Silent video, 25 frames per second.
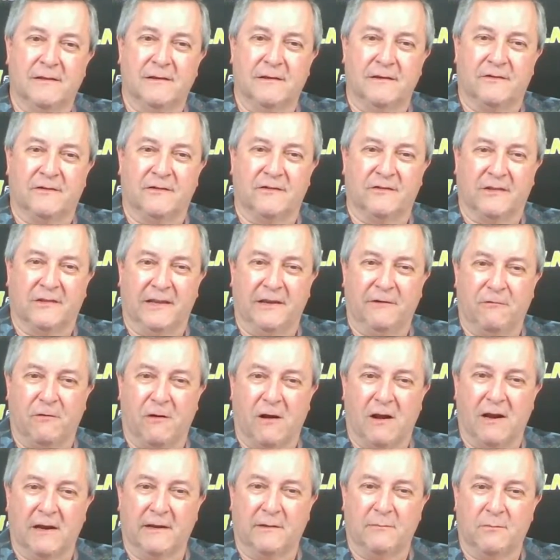This is Lee
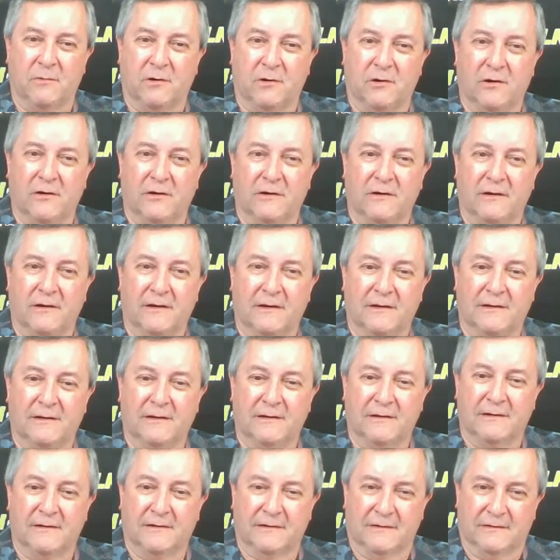Roggenberg
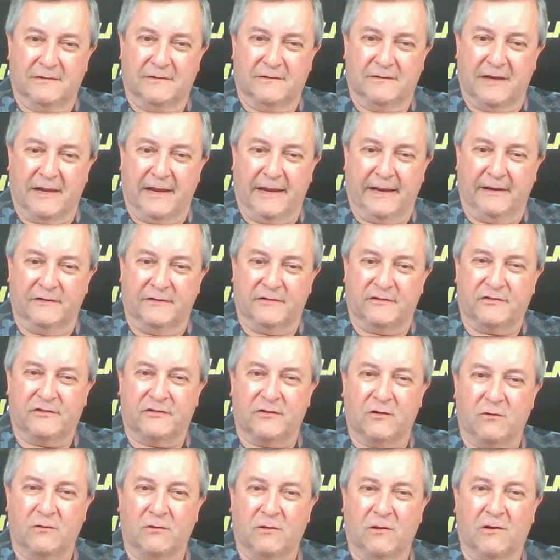saying
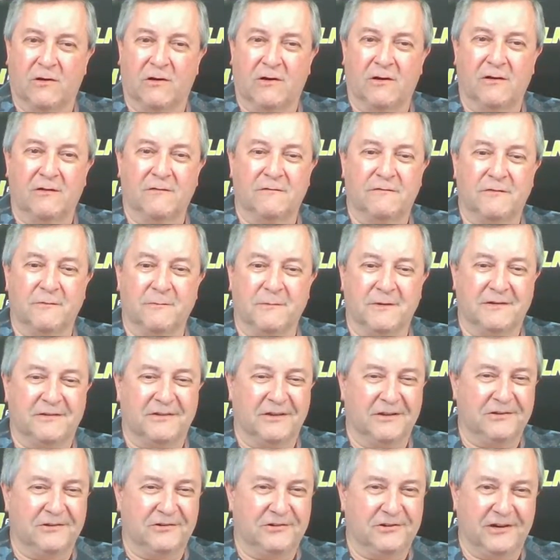so long from the
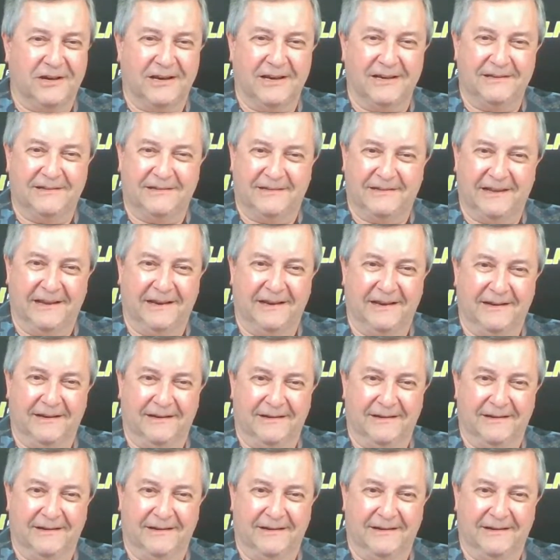Sunshine State.